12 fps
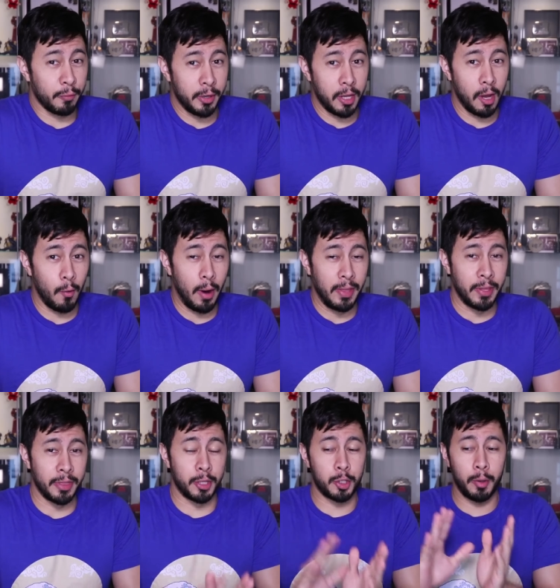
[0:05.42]
video, and
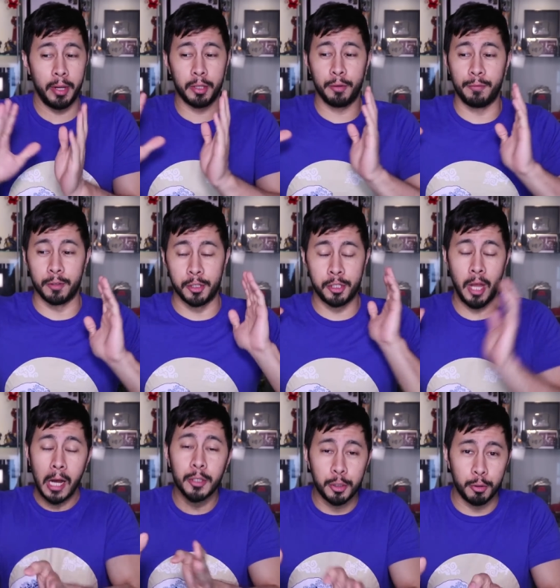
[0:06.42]
then the trailer for
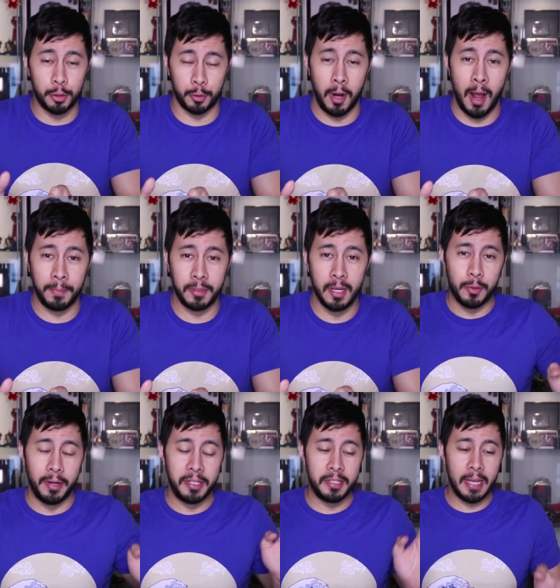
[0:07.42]
Sanju dropped, so
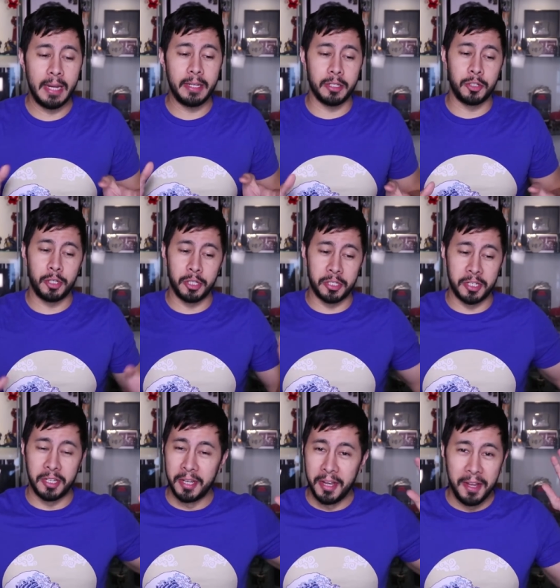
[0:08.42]
I decided to
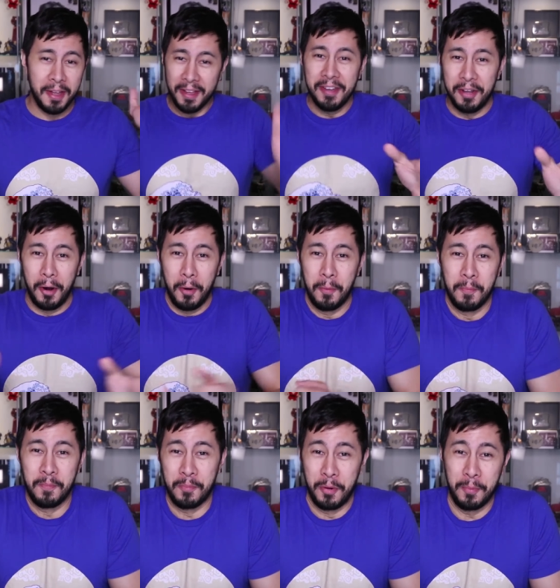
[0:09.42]
just, you know,
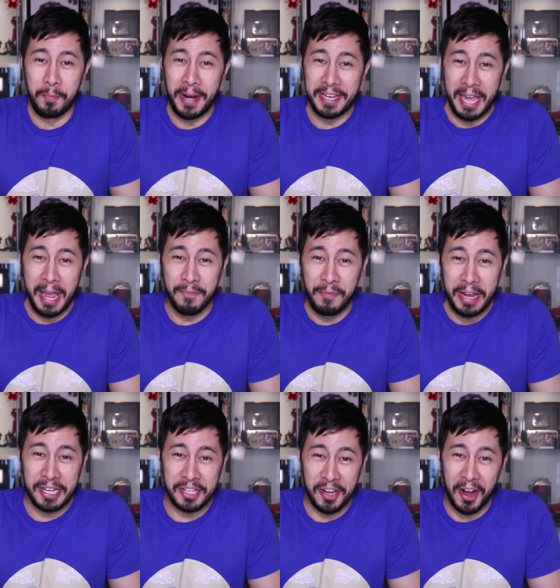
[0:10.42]
put my game
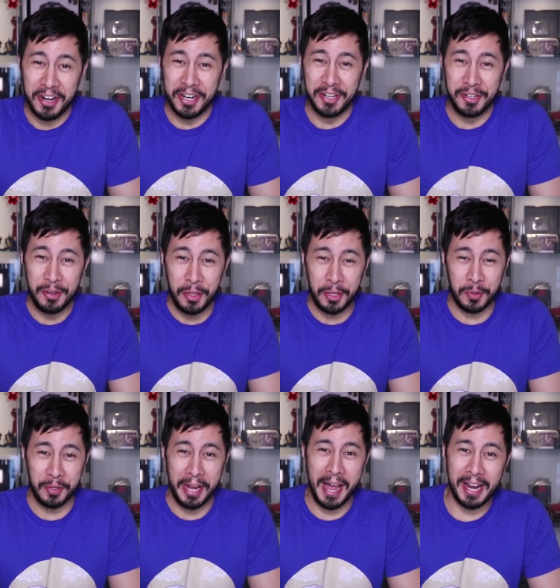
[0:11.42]
face on and do this
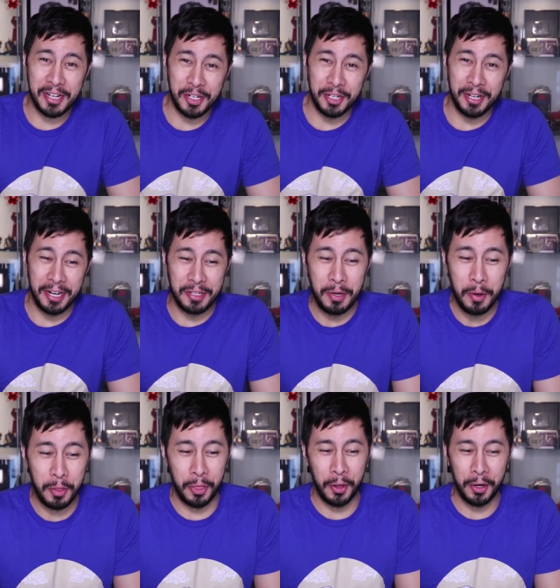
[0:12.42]
reaction at
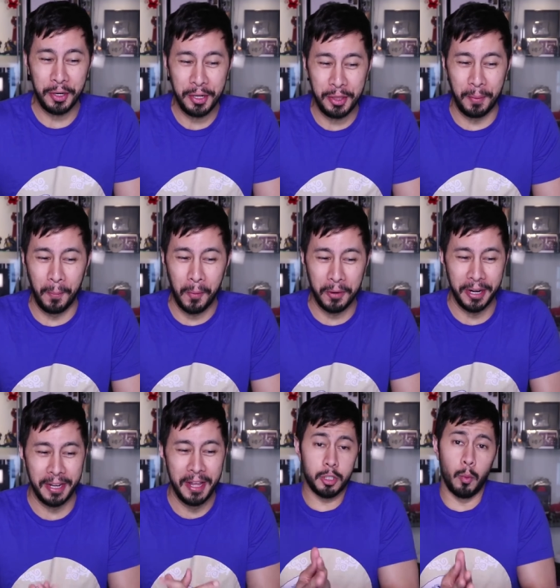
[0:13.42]
2.30 in the
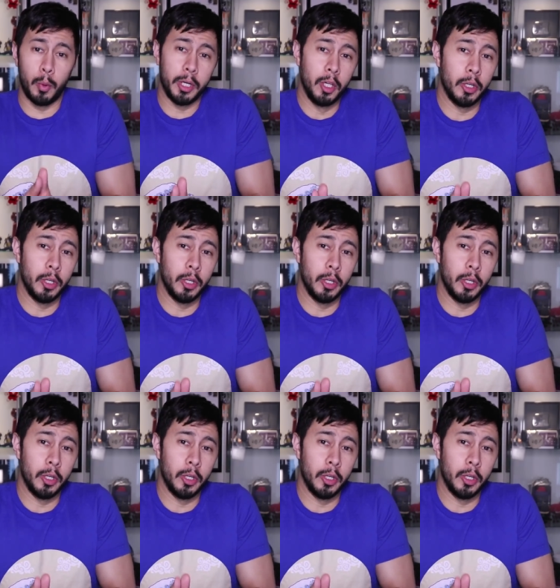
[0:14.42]
morning. So we're gonna